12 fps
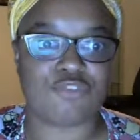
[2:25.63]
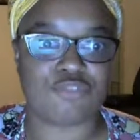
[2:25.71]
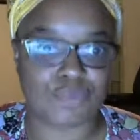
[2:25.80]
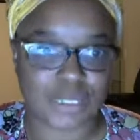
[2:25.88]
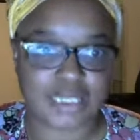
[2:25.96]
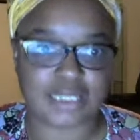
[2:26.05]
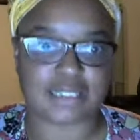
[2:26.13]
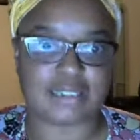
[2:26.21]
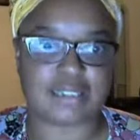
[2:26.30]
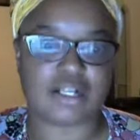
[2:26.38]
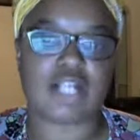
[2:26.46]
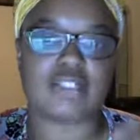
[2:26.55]

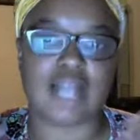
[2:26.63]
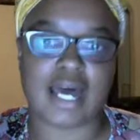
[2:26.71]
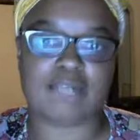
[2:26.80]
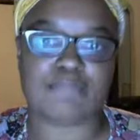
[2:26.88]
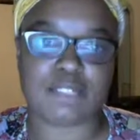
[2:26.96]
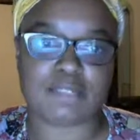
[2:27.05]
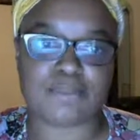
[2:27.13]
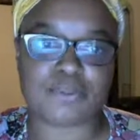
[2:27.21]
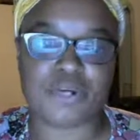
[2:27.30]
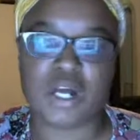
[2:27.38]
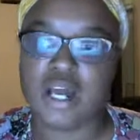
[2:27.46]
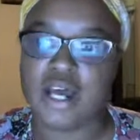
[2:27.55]
voices. There are a lot of people.